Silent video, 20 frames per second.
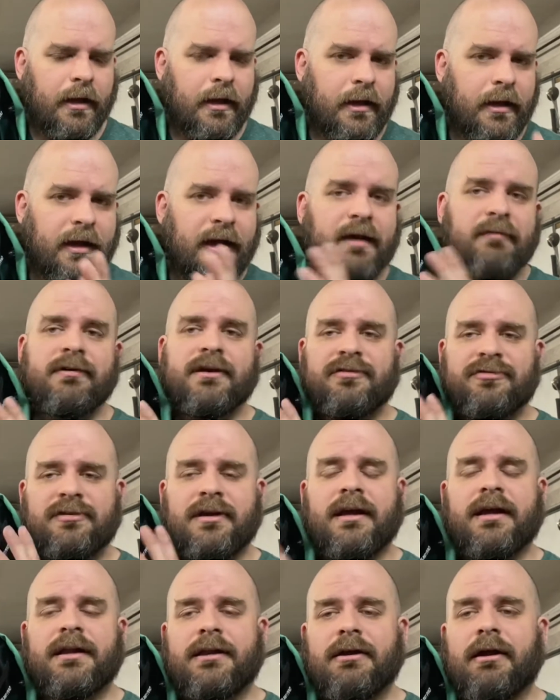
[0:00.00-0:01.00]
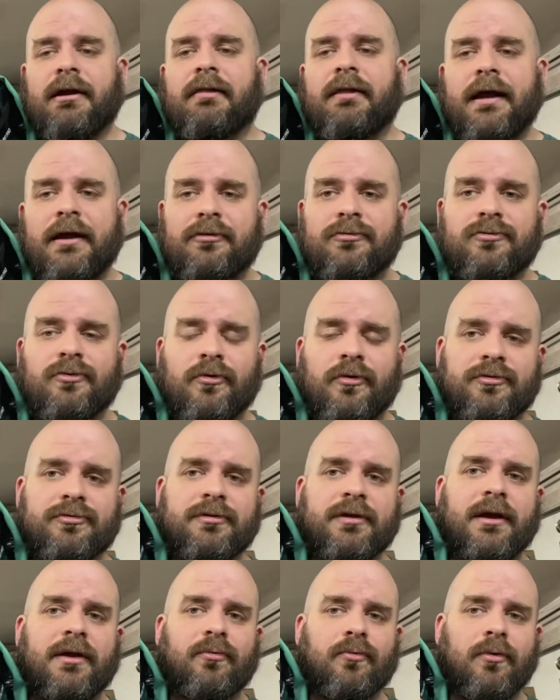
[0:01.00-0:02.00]
Having a secondary light source
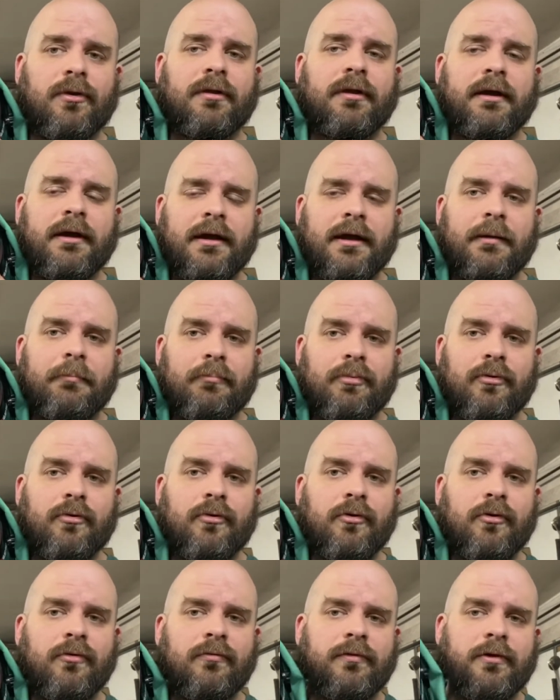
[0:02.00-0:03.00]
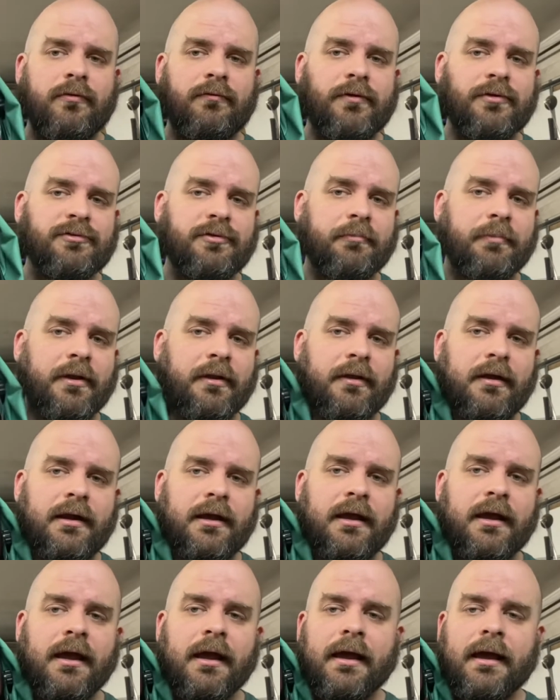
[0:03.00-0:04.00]
can really improve your
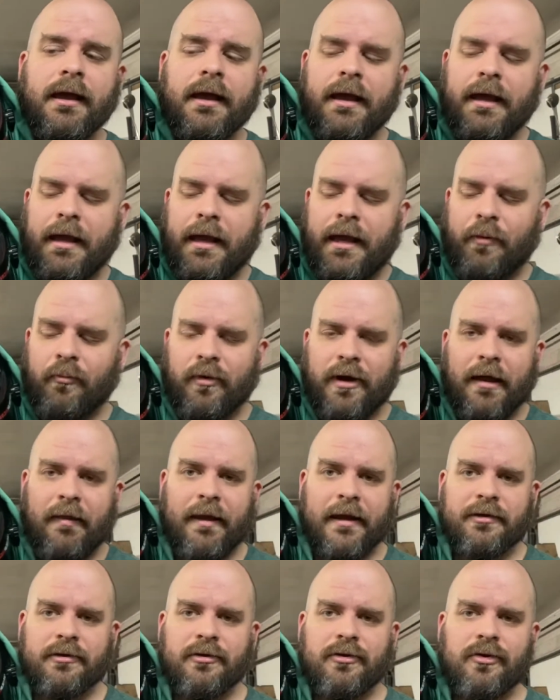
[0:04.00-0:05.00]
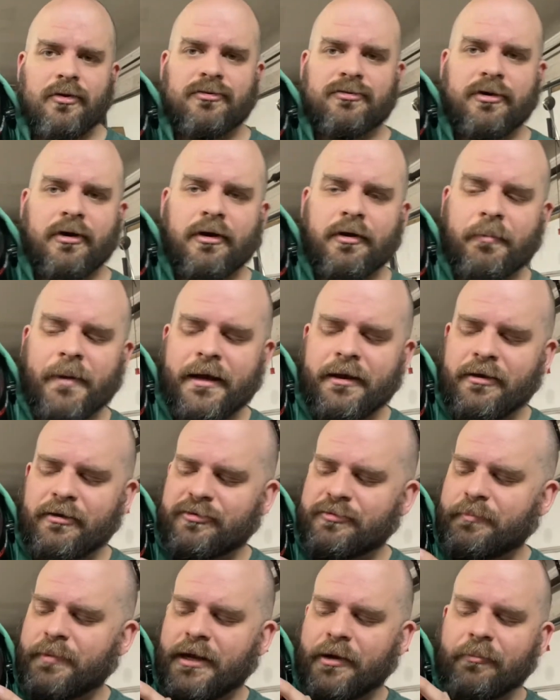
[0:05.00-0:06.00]
visibility. And what I like to do is go to my
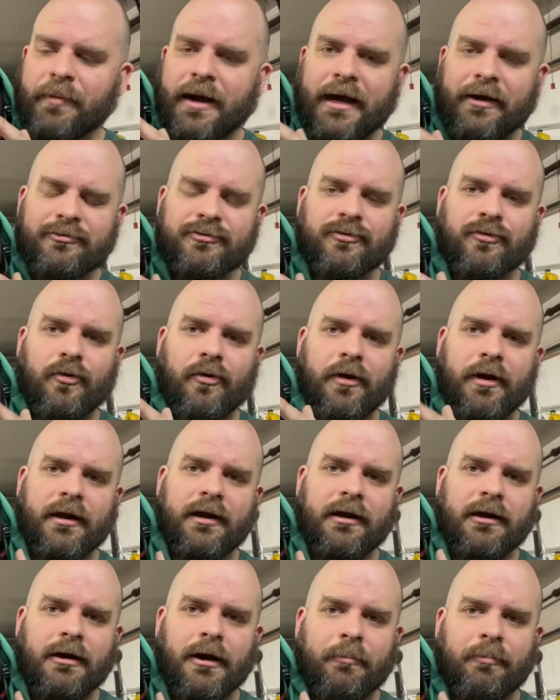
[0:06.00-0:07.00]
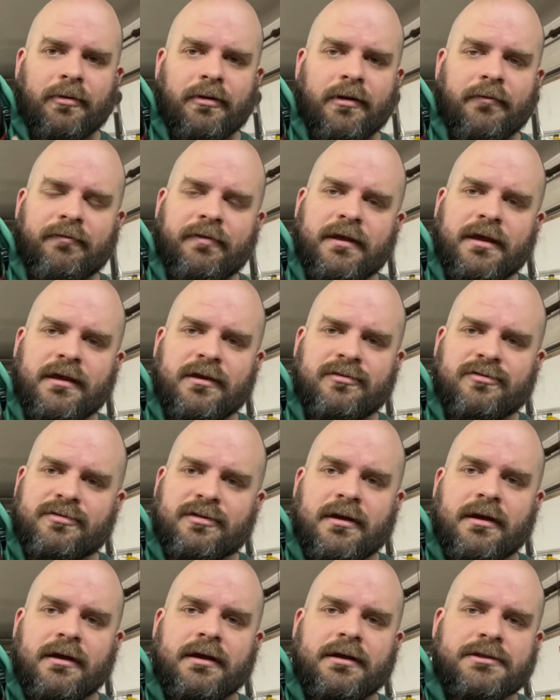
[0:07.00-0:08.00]
nearest big box store, get a couple of these
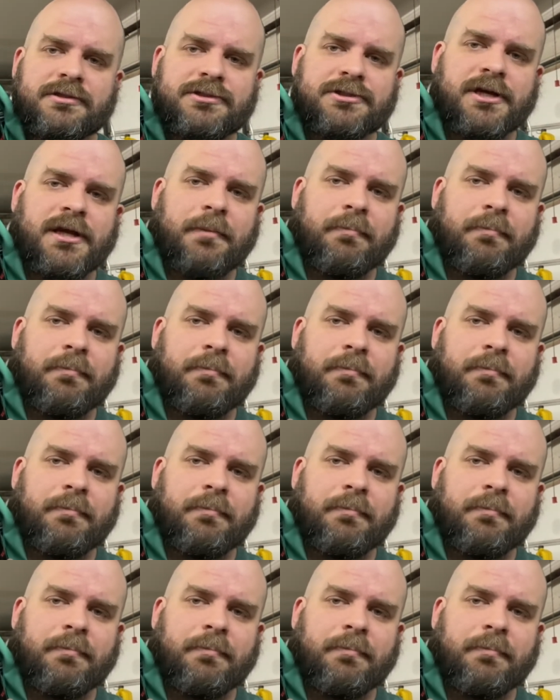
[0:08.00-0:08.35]
cheap